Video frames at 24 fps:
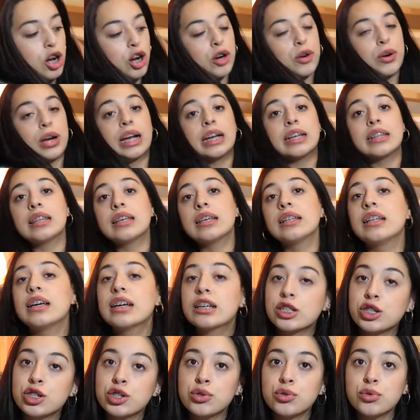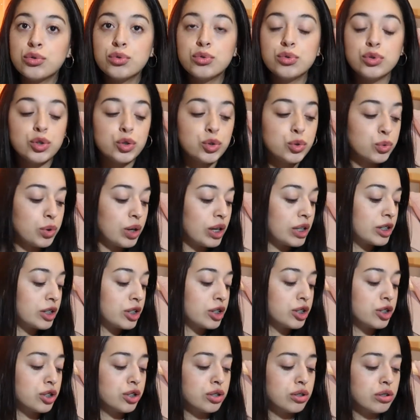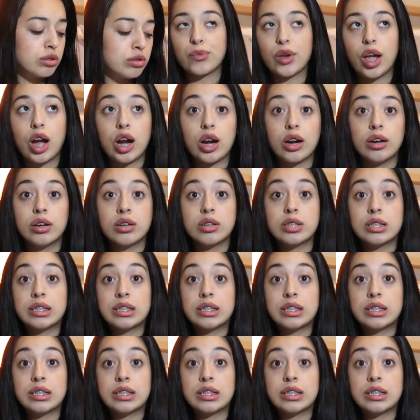Alright, the next two sweaters are